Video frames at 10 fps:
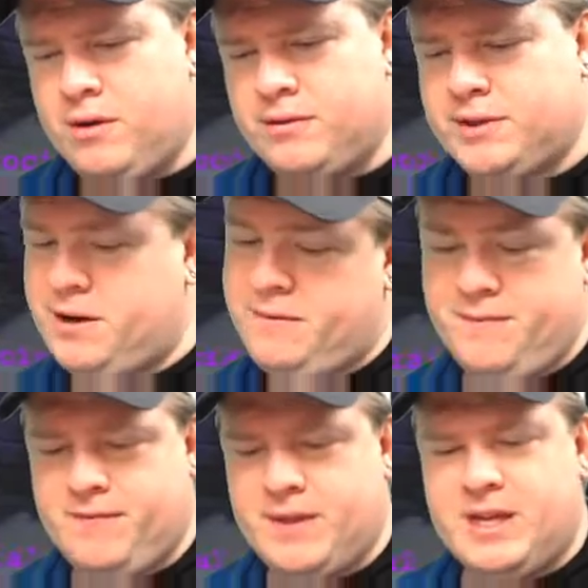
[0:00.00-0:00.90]
So,
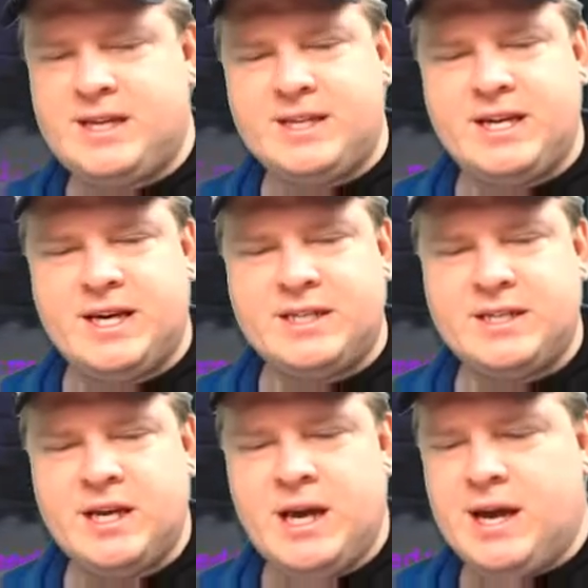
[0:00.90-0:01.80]
this is his.
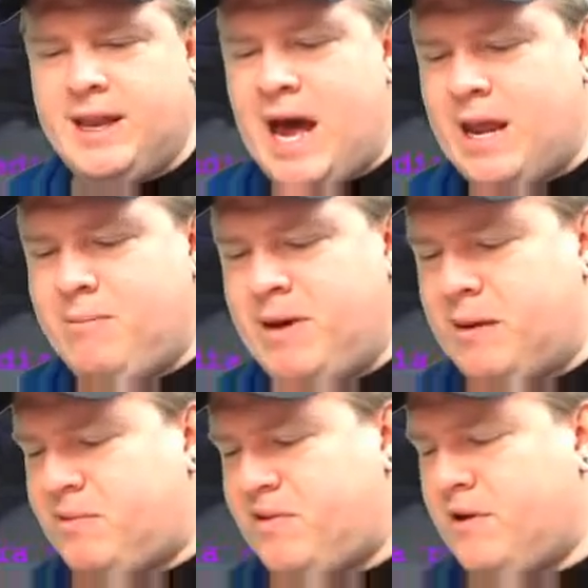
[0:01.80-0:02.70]
Nani
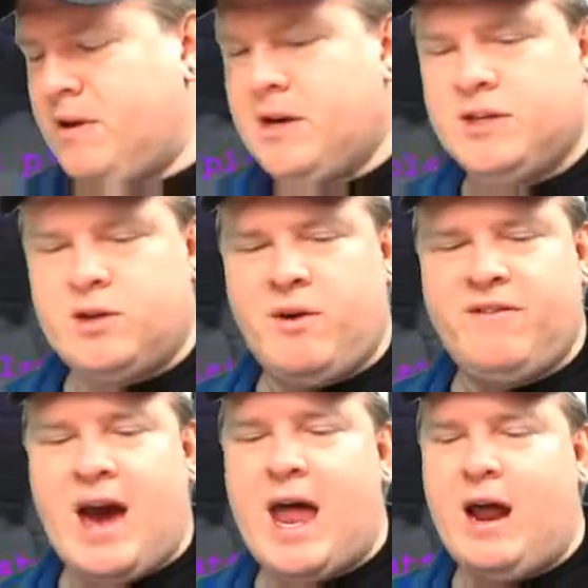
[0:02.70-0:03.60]
Peeps. So we've
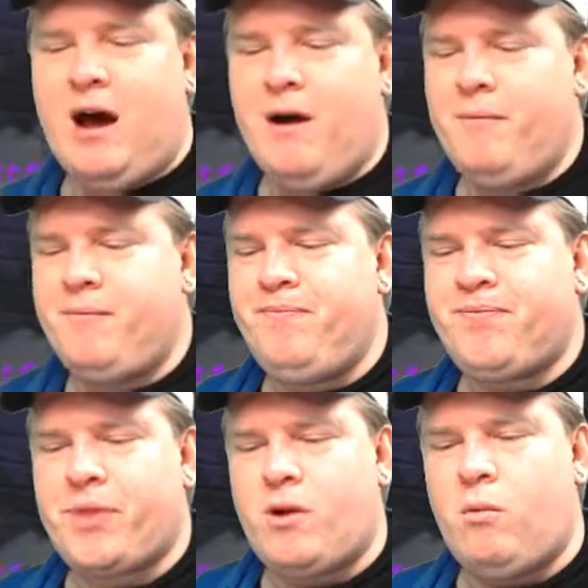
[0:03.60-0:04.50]
got
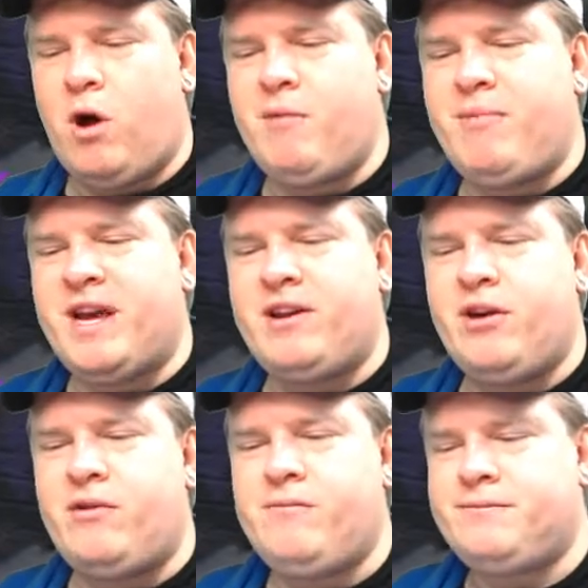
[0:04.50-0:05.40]
one big
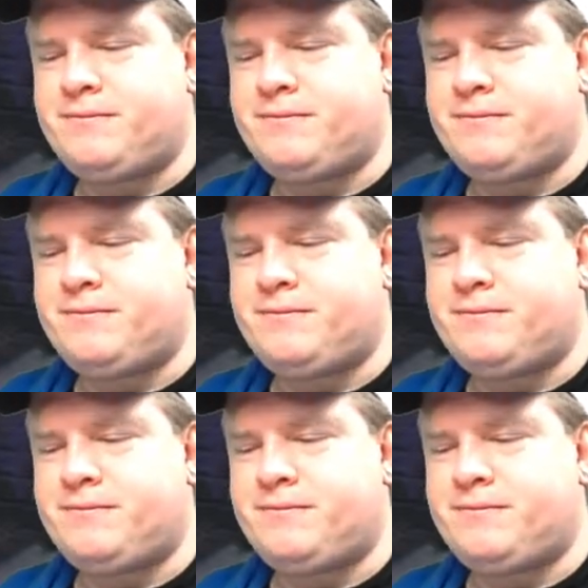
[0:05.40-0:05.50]
dude,